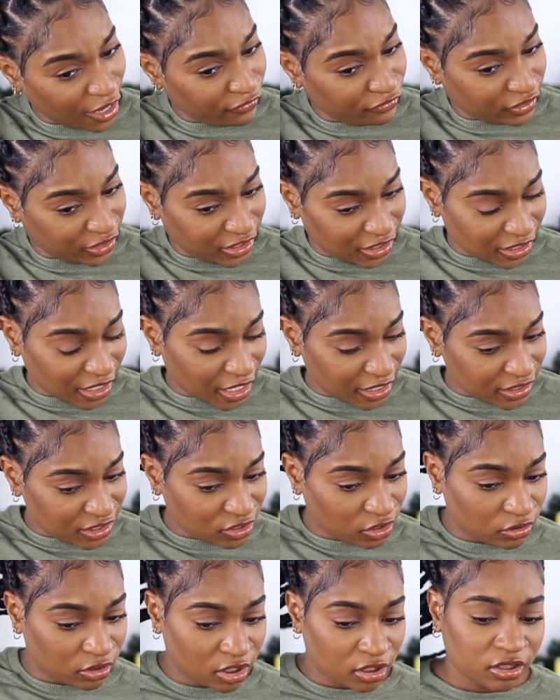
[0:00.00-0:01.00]
I really like
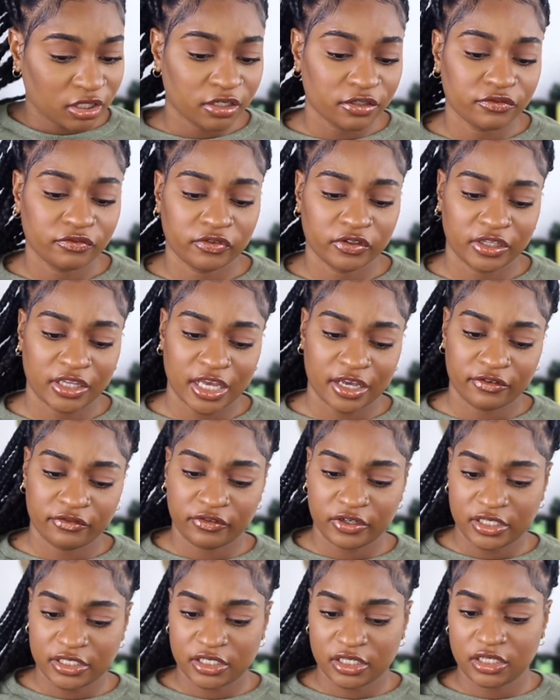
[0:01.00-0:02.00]
SoloLearn for that
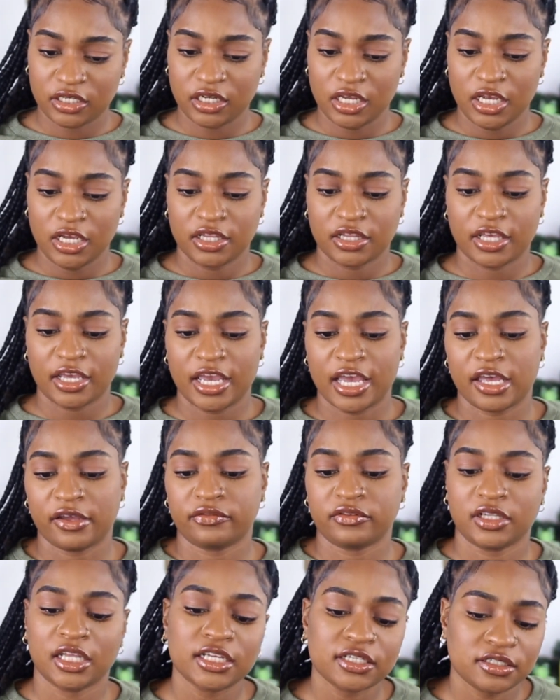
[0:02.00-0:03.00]
reason. They
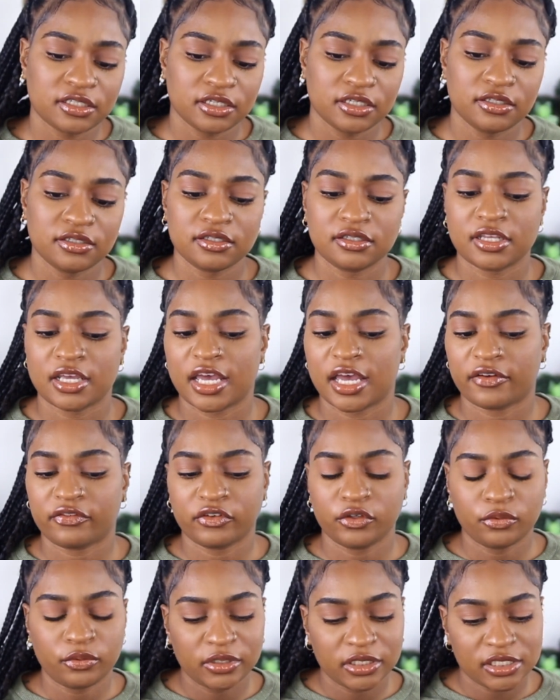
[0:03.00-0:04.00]
have lessons, they have
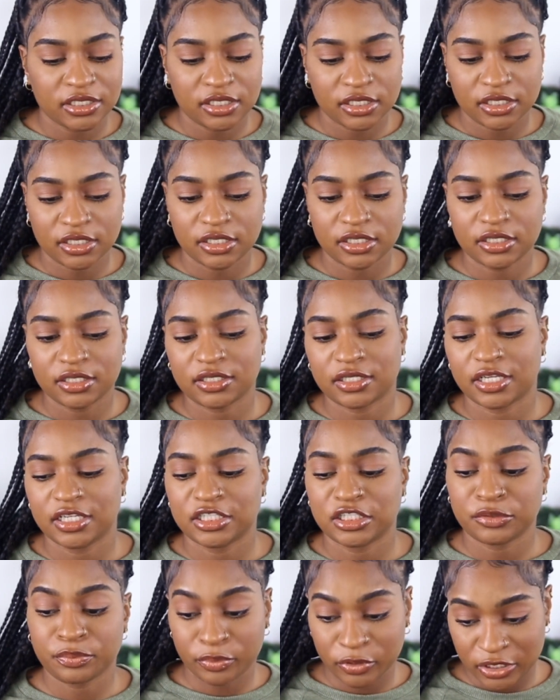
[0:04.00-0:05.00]
quizzes.
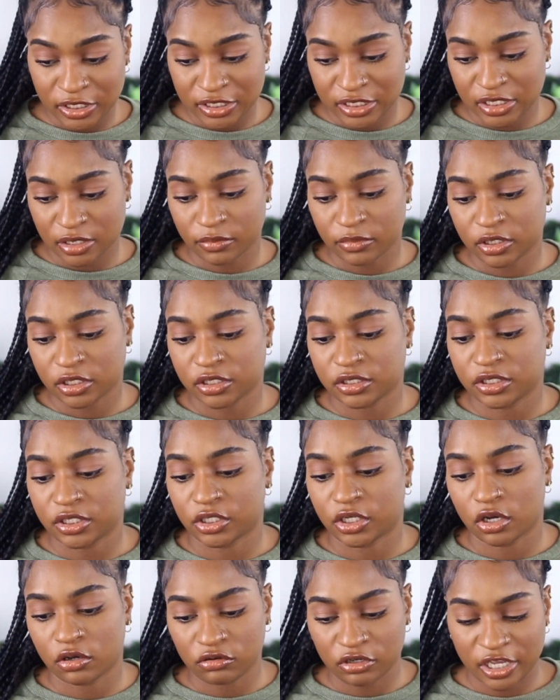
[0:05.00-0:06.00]
It's pretty similar to
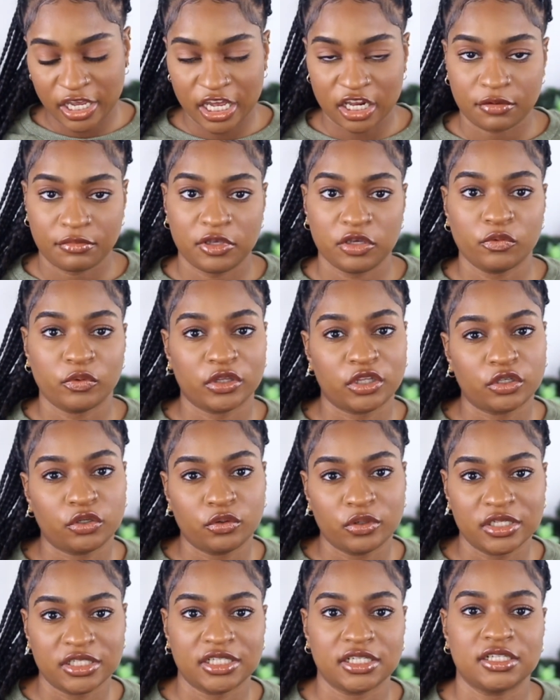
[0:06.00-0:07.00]
Codecademy with the
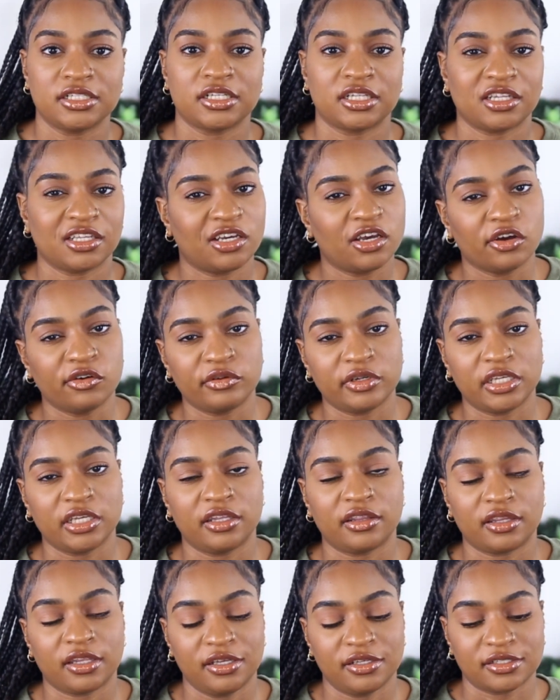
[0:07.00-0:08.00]
quizzes and the coding
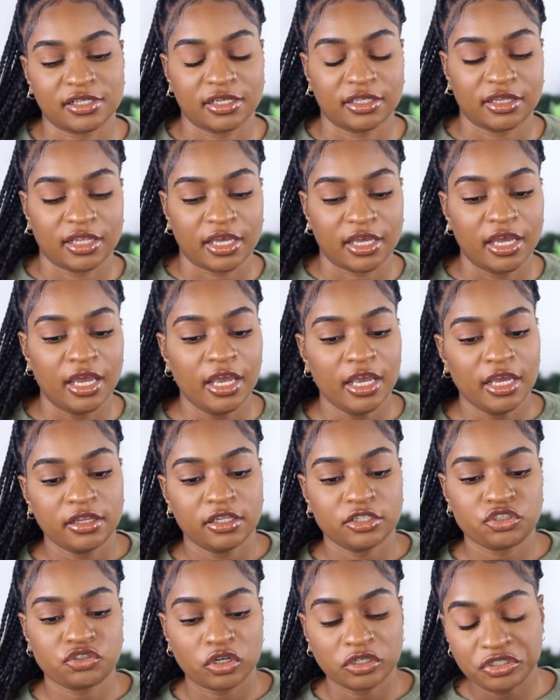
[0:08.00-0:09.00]
and things like that.
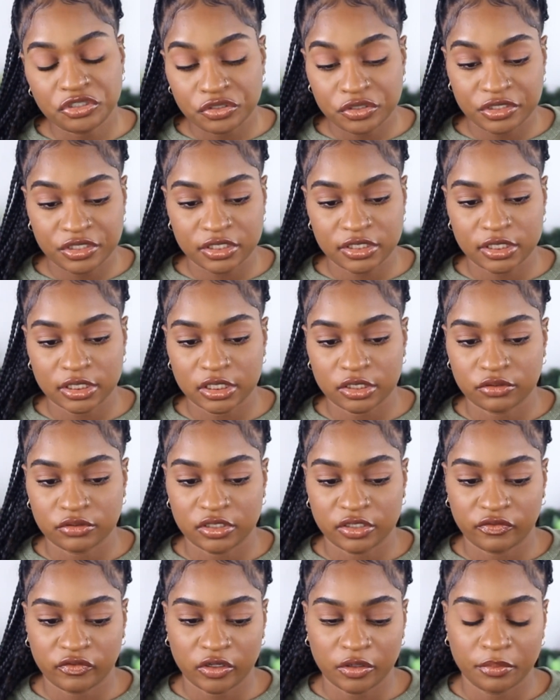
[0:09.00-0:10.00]
The structure is just a little
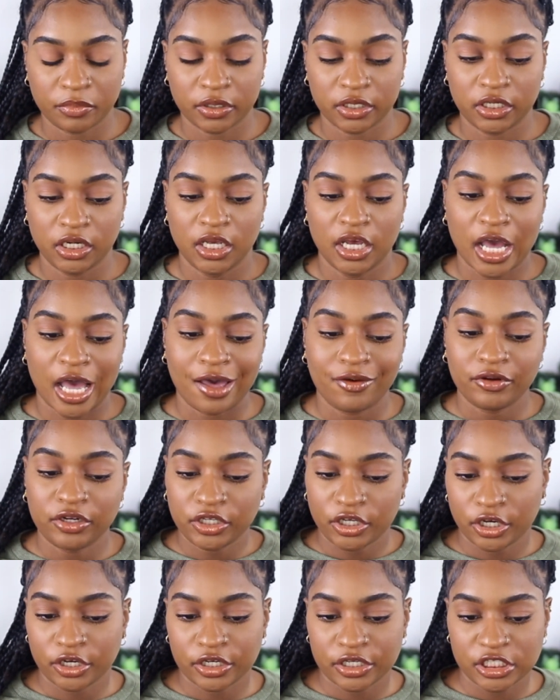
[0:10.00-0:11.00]
different, but I would
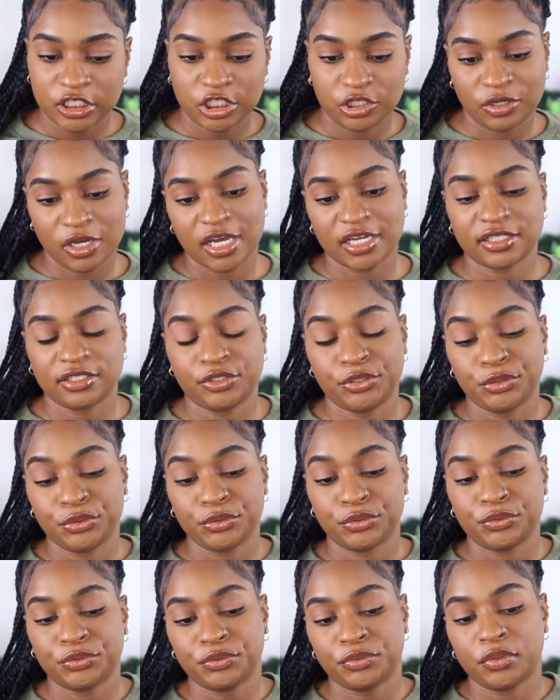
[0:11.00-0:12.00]
encourage you guys
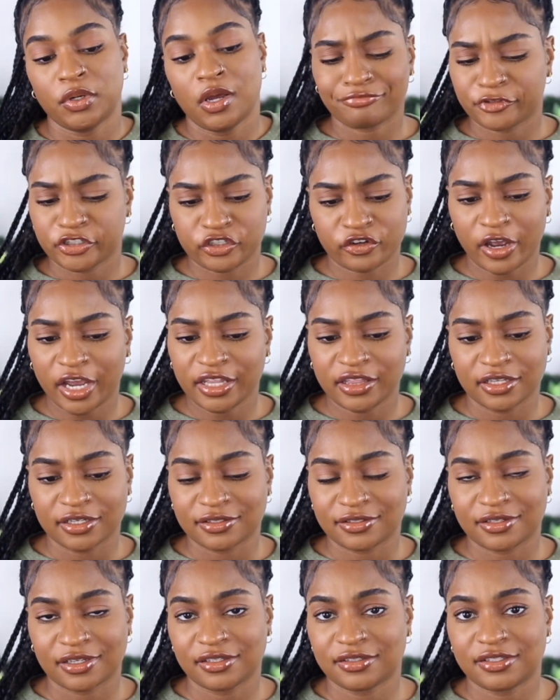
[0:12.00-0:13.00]
to try
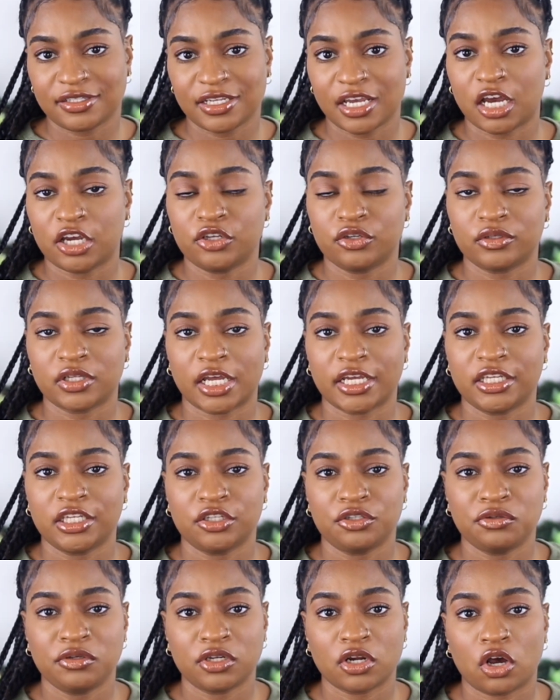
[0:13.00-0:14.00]
this and see how you like
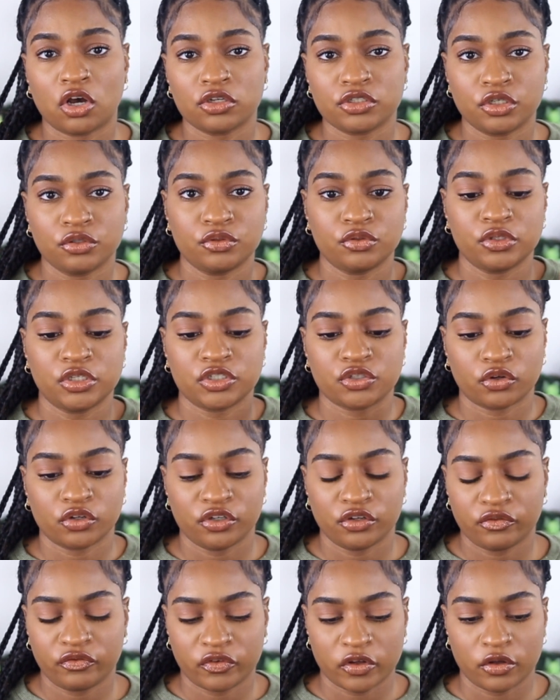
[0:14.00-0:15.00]
it. You can also do this on
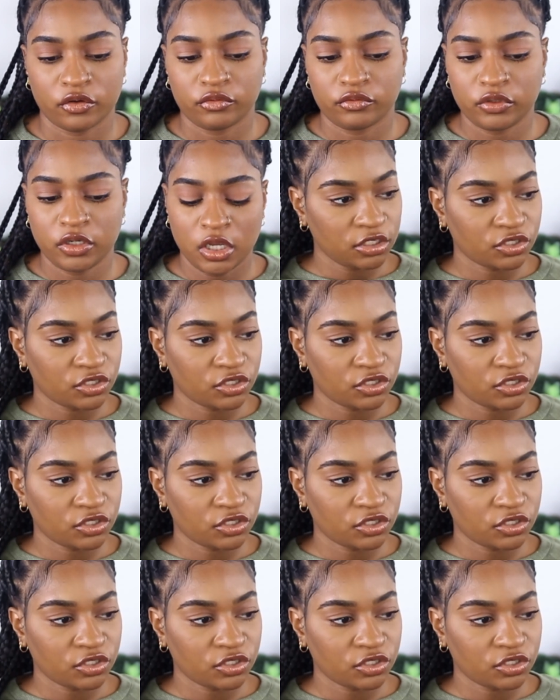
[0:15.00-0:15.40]
your phone.